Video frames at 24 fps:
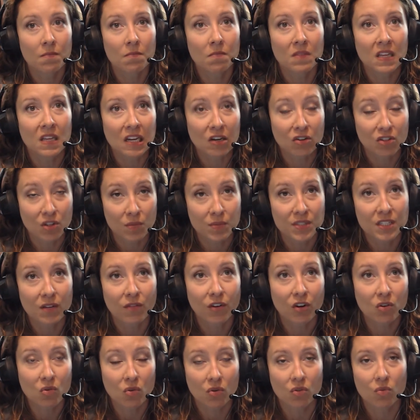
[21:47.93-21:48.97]
here in the
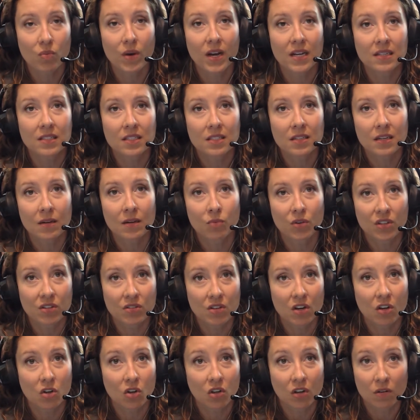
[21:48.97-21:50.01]
Pacific Northwest with
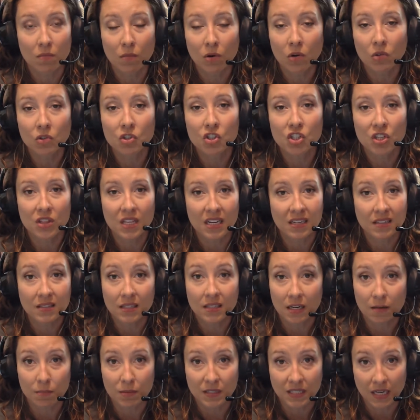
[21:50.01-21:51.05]
a good mulch, things
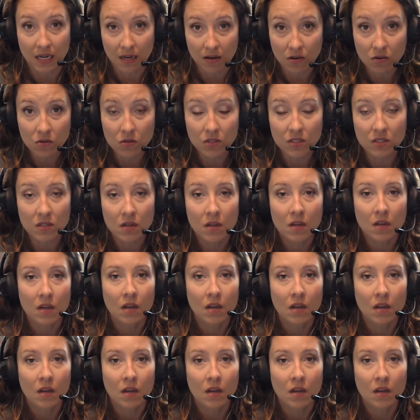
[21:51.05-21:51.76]
like potatoes.